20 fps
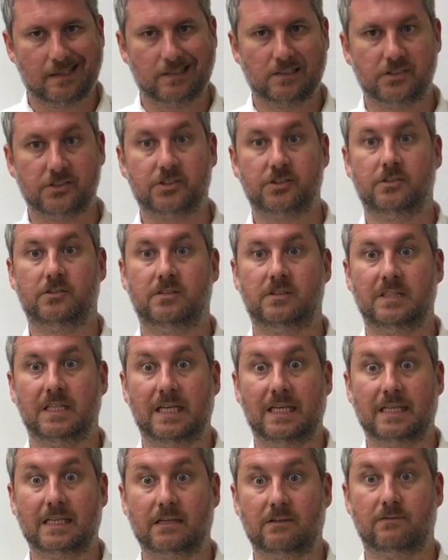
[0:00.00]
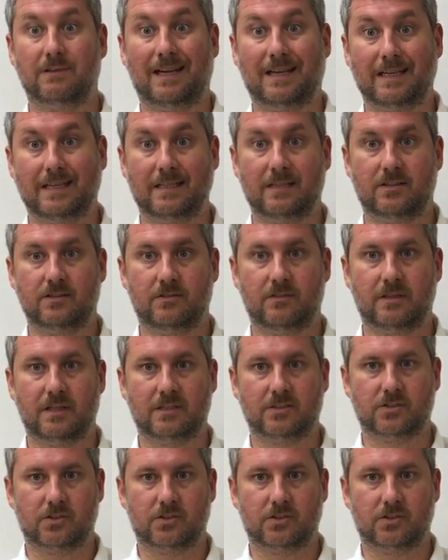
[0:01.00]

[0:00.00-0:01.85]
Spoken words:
and you should get ready to do that.